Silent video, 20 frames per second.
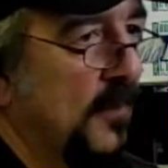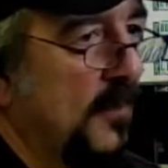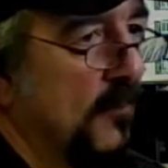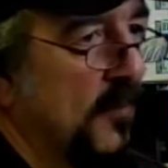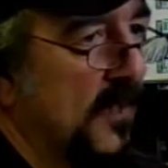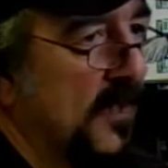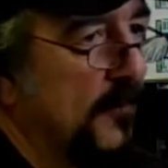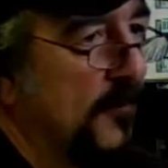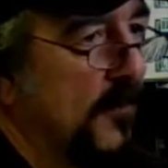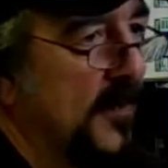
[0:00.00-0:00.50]
We
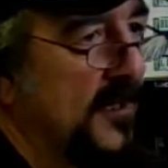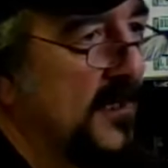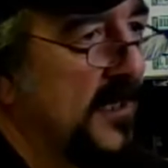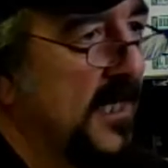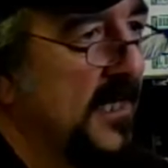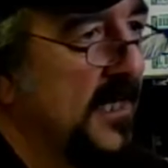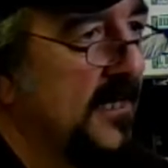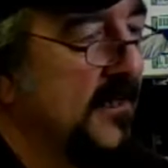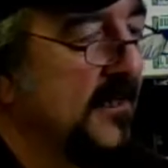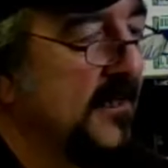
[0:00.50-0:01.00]
really
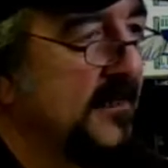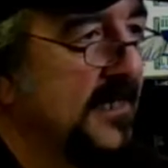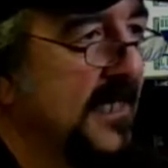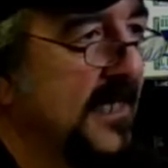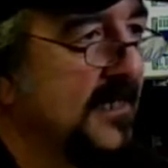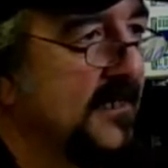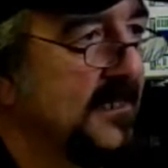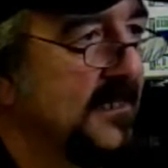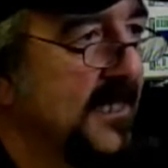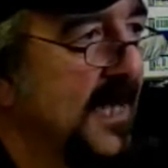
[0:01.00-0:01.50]
appreciate you
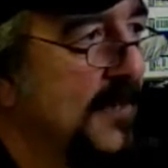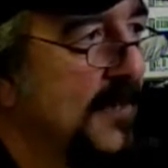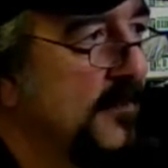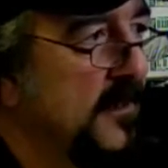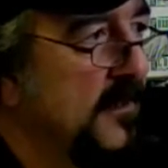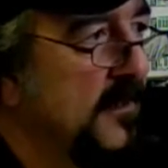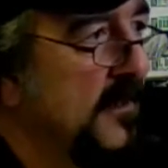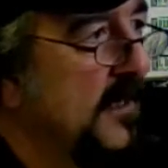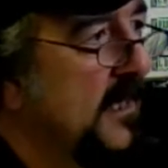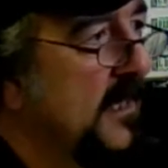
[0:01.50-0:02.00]
taking the time
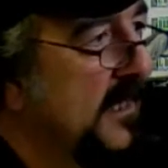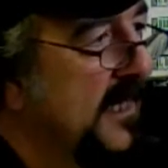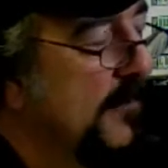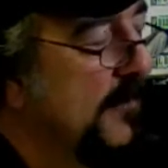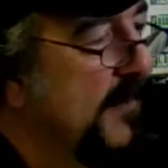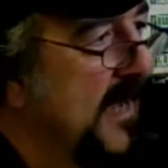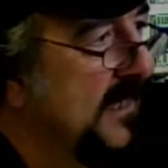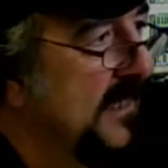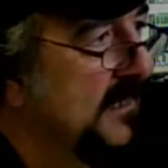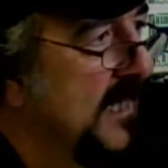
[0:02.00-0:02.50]
to
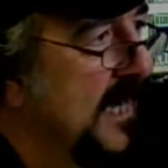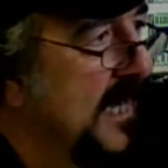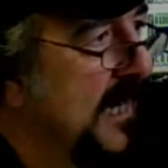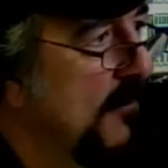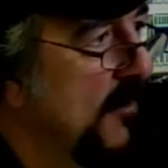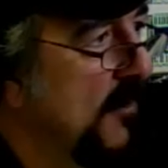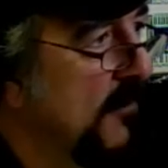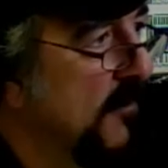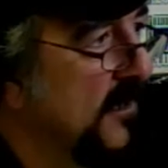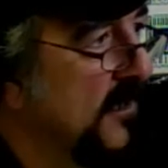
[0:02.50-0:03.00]
get back to
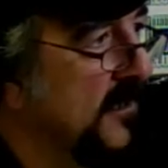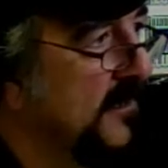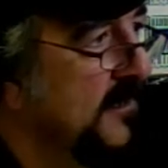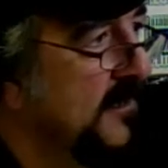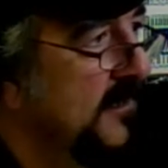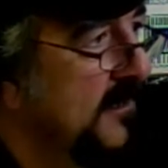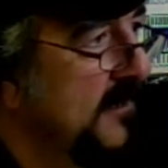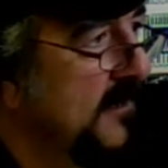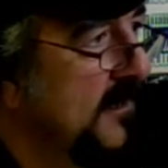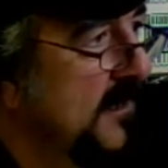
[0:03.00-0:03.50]
Iowa with
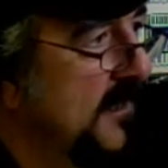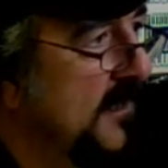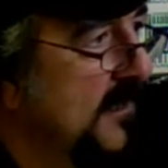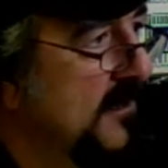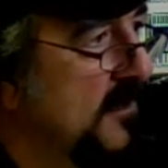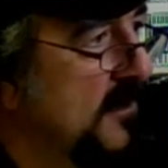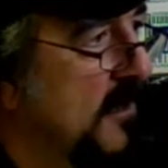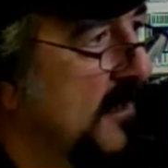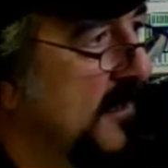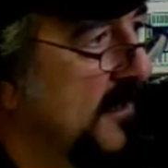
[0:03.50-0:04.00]
us and
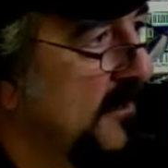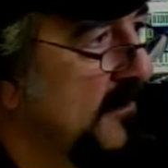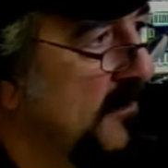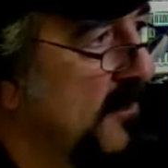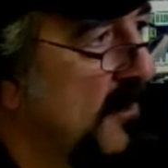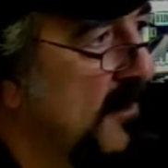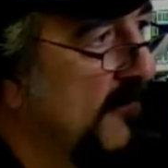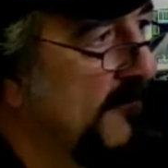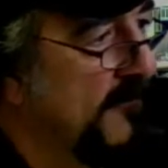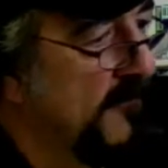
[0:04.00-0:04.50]
talk a little
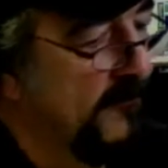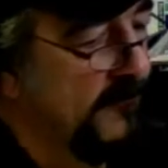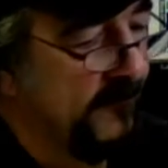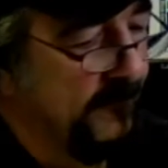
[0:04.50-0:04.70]
golf.